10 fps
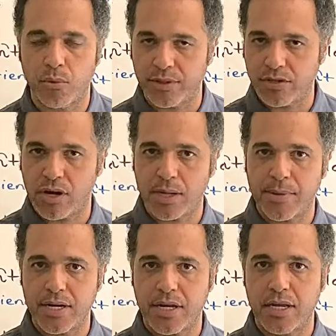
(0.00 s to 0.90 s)
where we talk
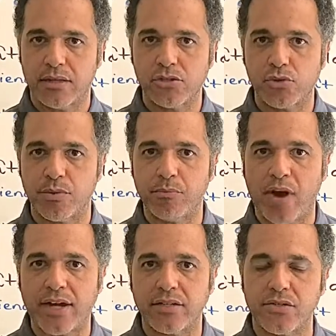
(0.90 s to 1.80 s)
about English, we
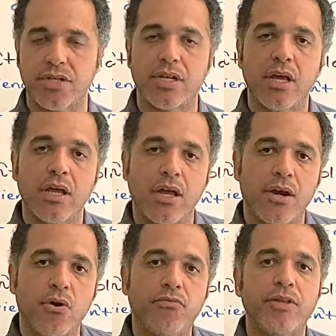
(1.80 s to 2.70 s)
practice it,
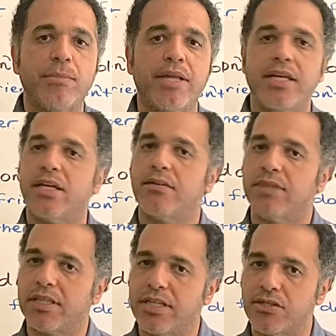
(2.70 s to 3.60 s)
and hopefully by the end of
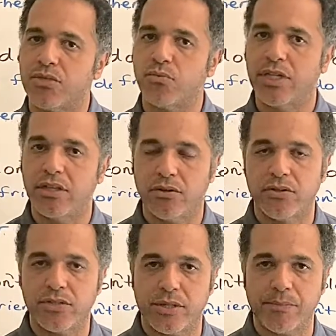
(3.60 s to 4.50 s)
the lesson we
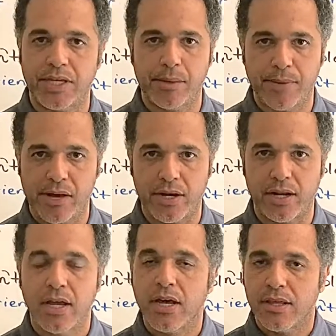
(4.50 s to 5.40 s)
learn something about it.